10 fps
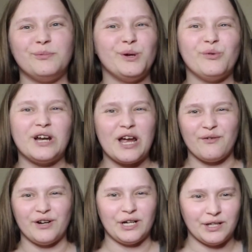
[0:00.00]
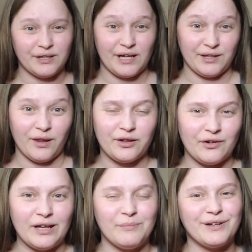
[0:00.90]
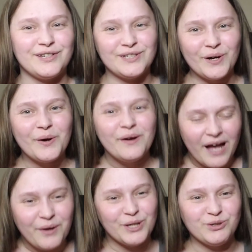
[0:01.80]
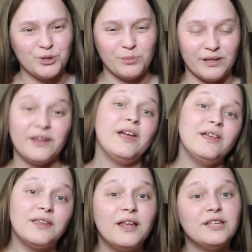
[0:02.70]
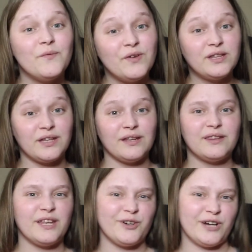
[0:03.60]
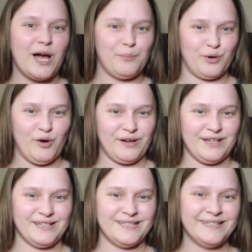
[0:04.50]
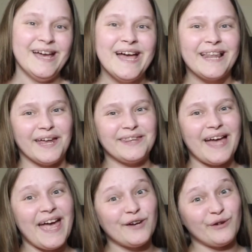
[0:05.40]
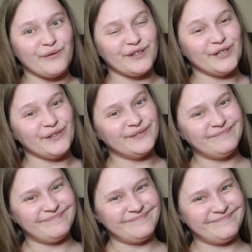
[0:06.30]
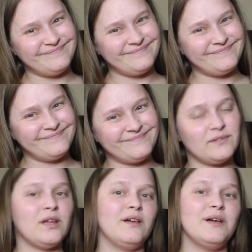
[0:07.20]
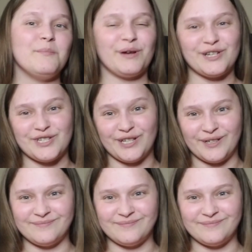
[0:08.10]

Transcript: be wherever it is on the screen. Because you know how YouTube is. They like to fix things that are not broken. Like the ad revenue. Because, you know,